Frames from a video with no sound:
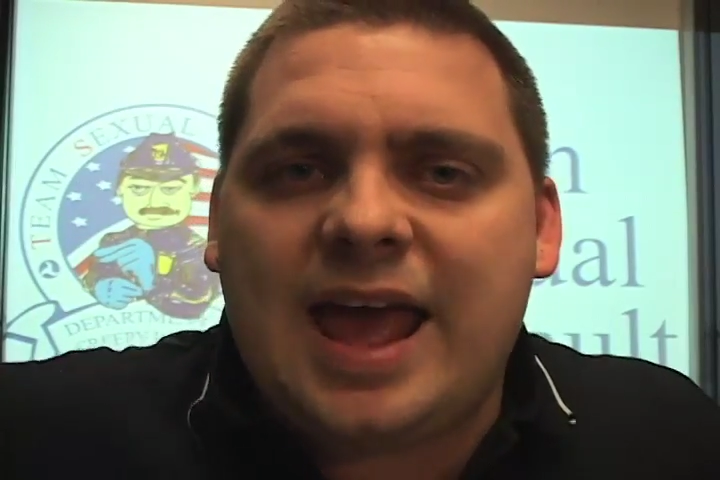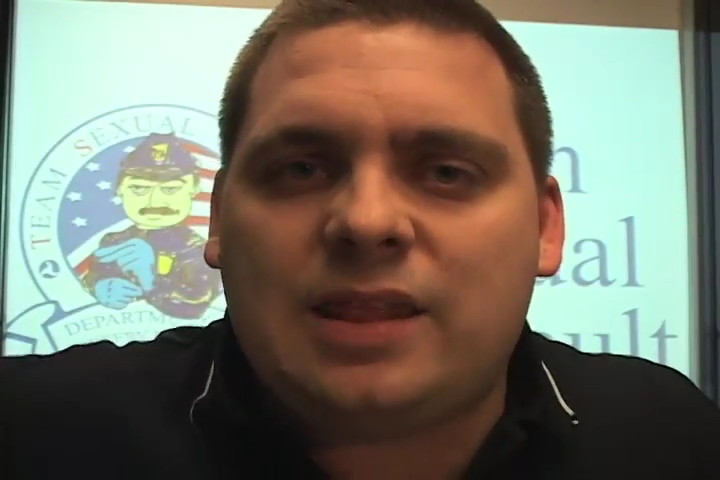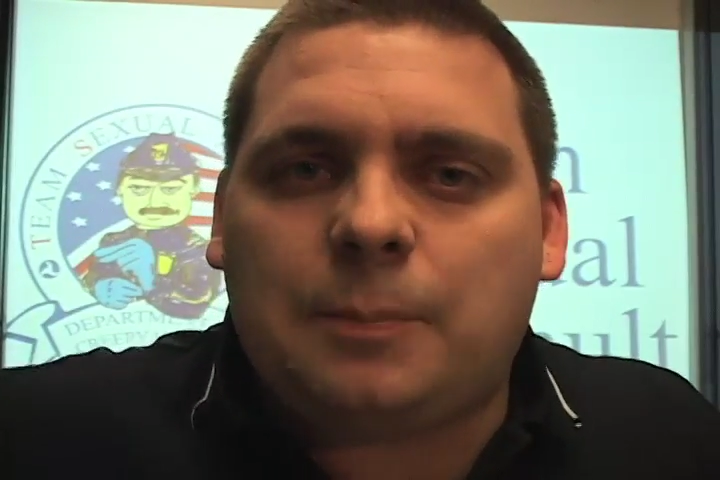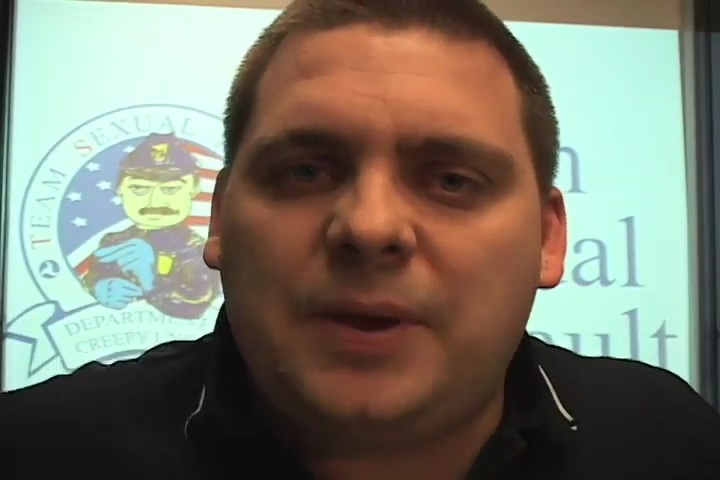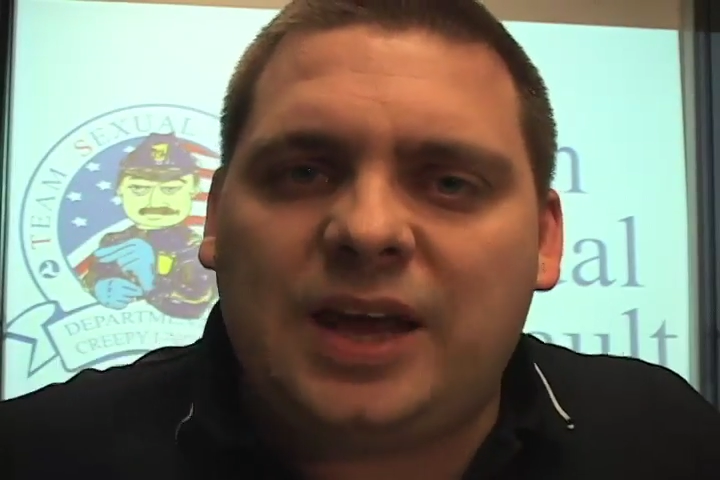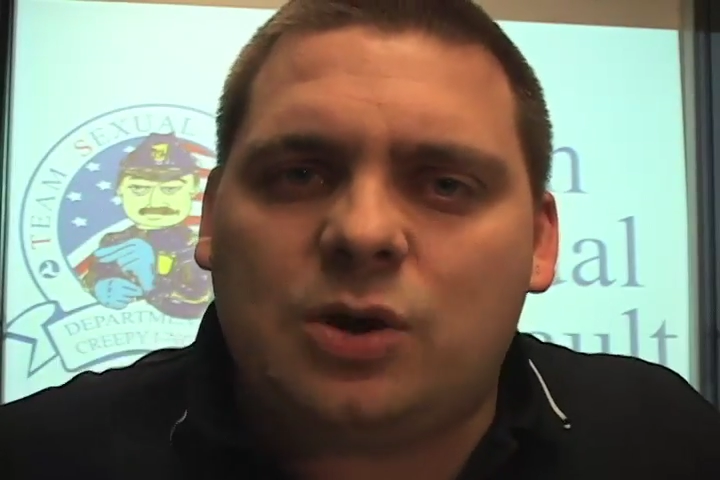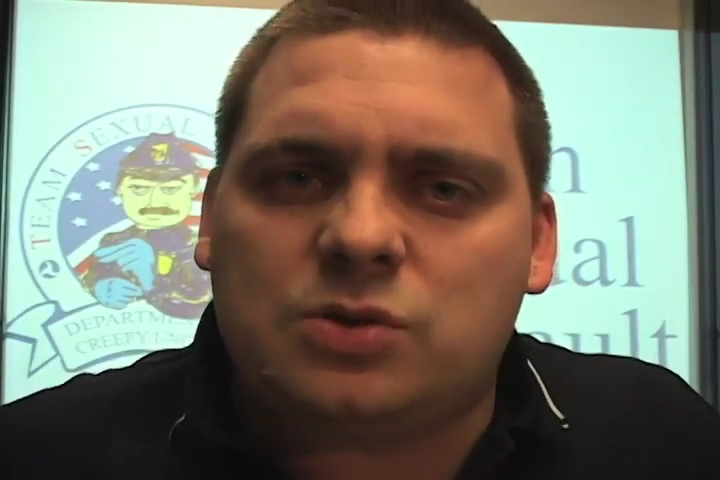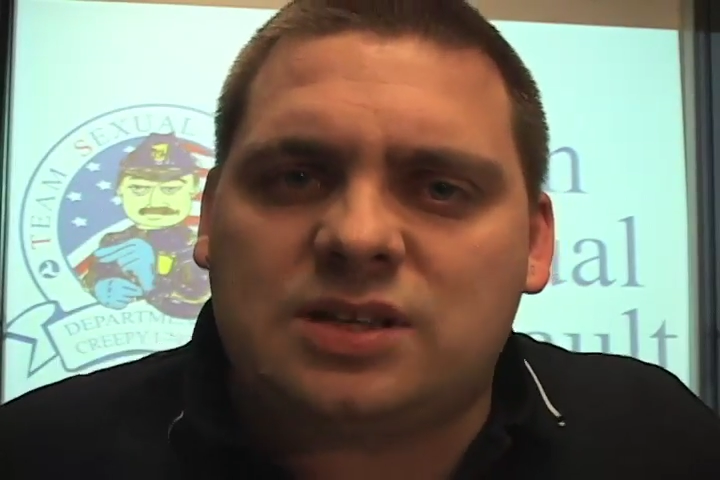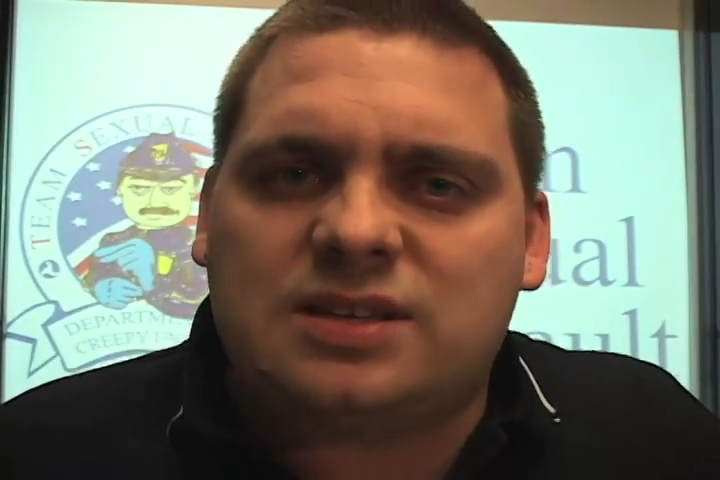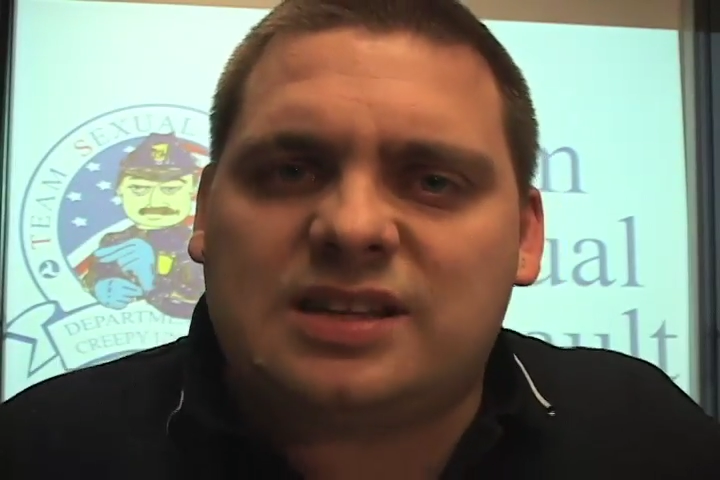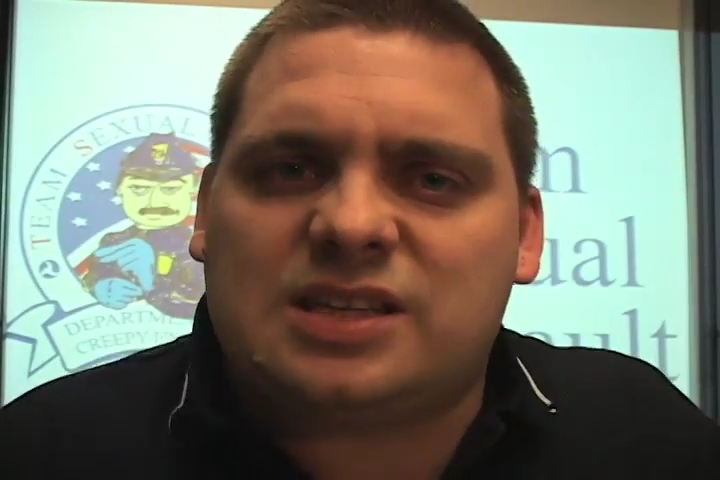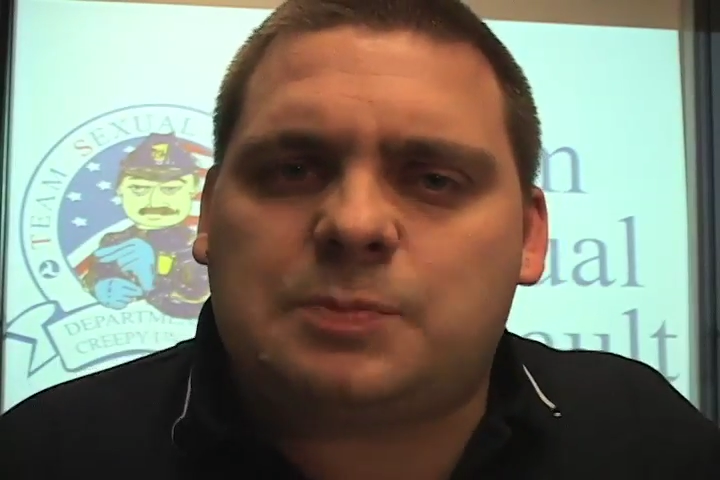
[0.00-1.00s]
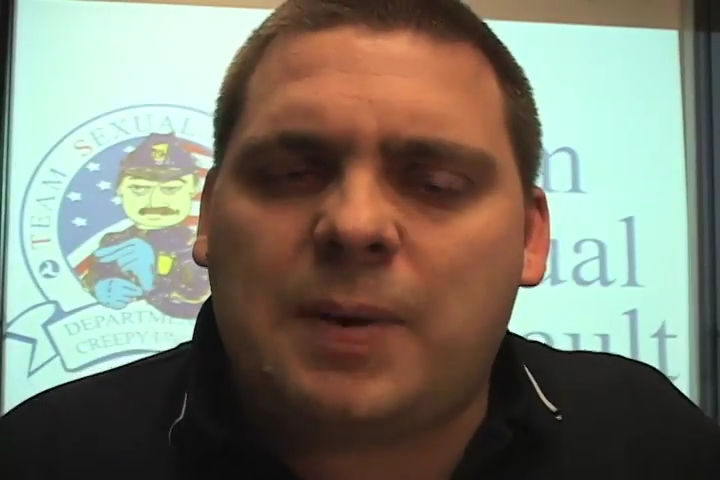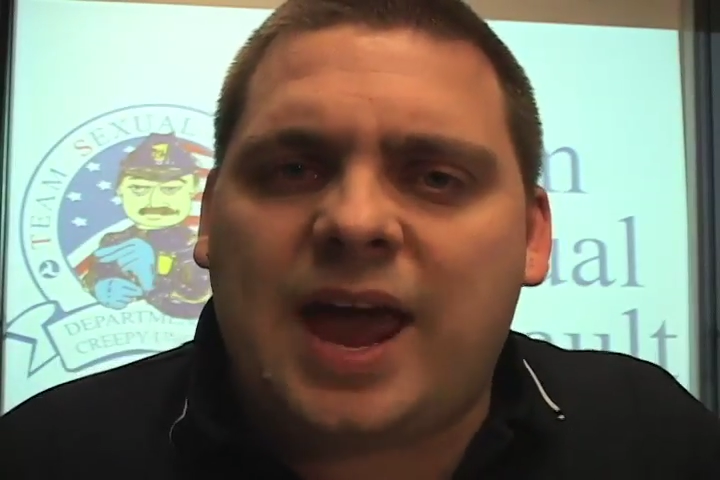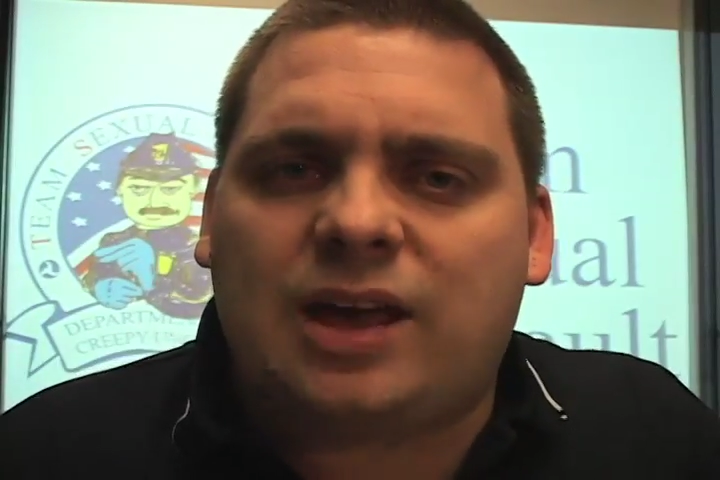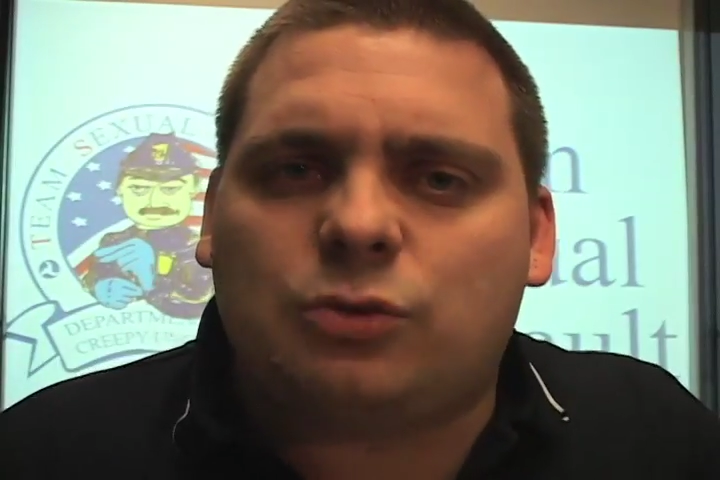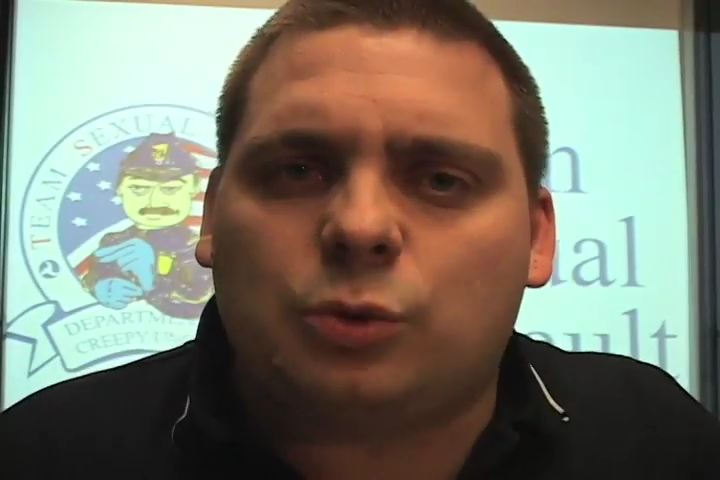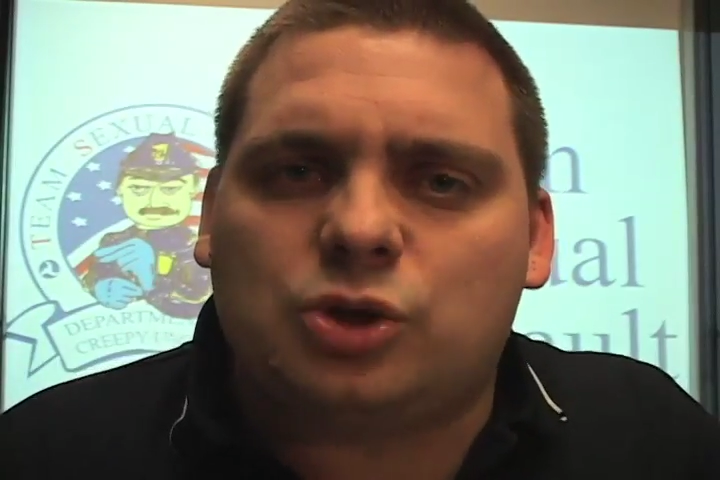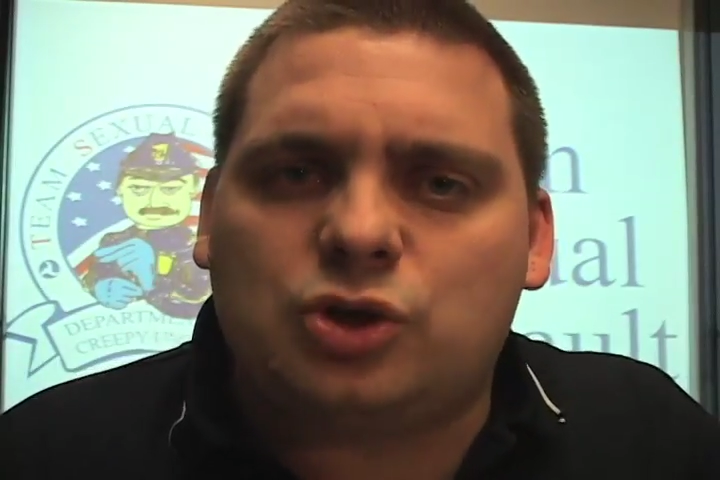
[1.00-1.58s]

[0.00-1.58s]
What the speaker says: and the pee goes into this bag through a